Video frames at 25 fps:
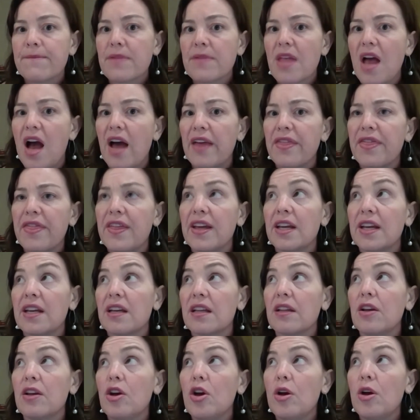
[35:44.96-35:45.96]
I think
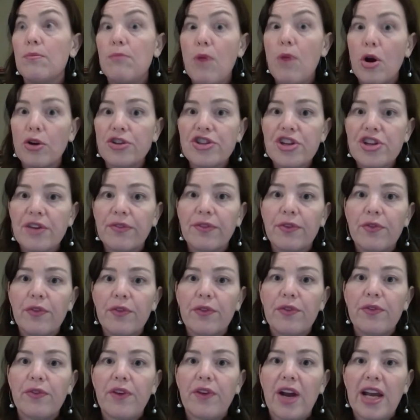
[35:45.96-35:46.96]
mode shift for
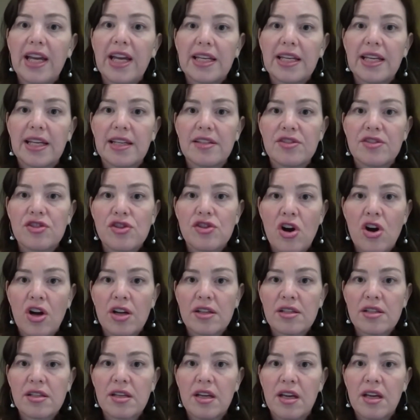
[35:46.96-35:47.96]
freight is
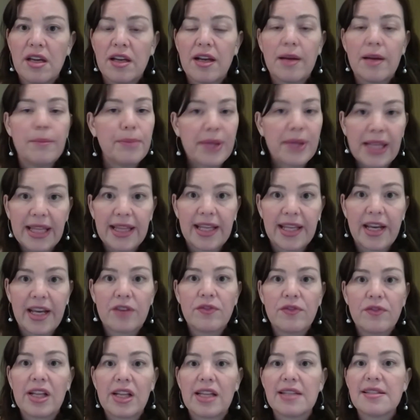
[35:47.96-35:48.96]
not completely
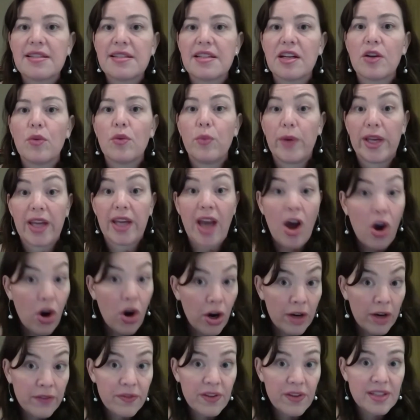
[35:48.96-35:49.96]
unrealistic. We are
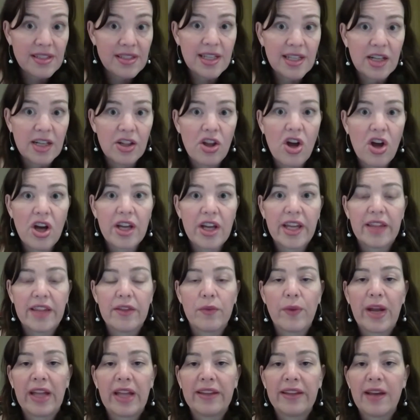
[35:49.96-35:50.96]
investing a lot in the
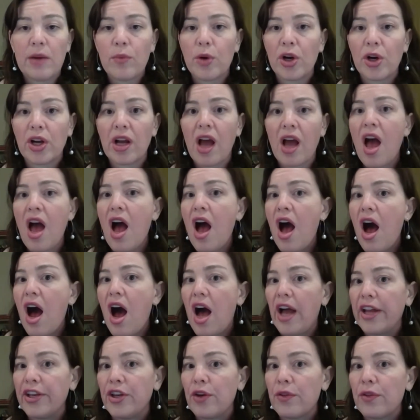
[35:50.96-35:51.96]
rail network.
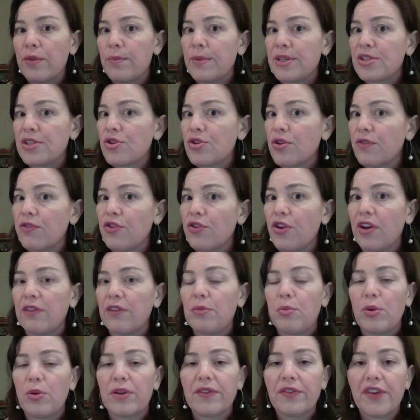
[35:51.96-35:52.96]
I know the Minister of
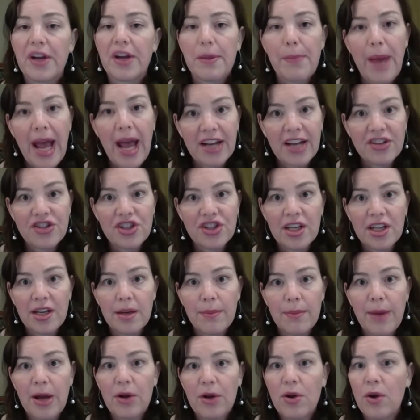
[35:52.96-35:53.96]
Transport is very passionate
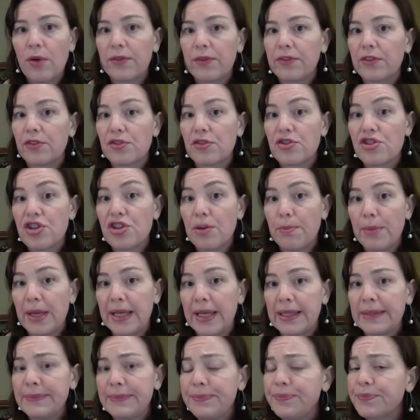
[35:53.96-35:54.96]
about coastal
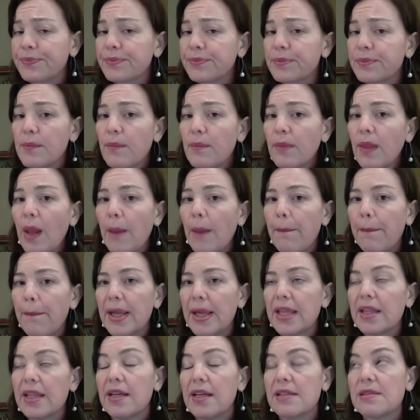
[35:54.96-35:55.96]
shipping,
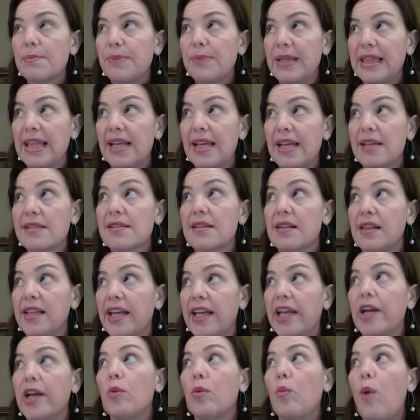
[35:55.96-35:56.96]
but it's been less
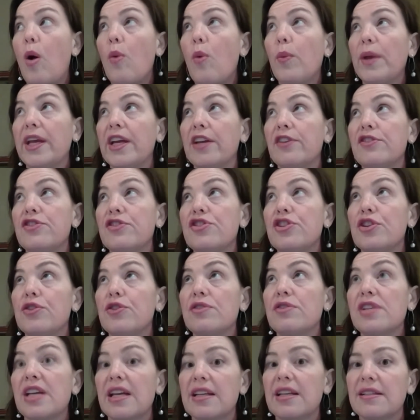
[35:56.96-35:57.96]
clear what we can do
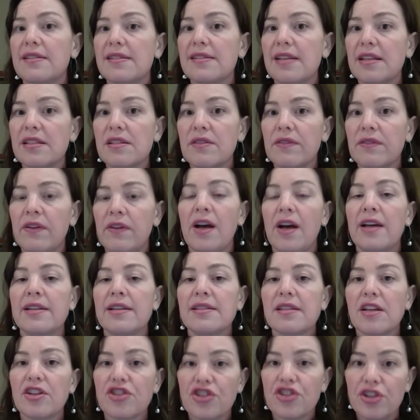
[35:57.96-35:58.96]
to incentivize
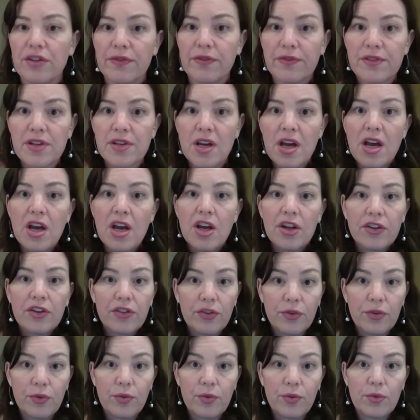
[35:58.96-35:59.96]
a shift
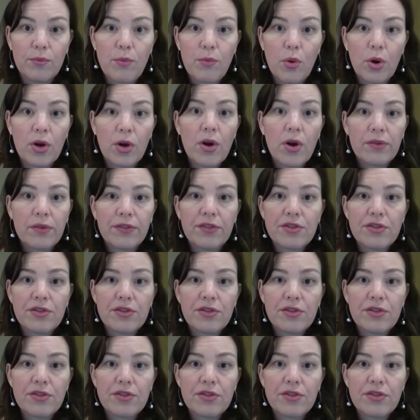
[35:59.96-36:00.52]
to more coastal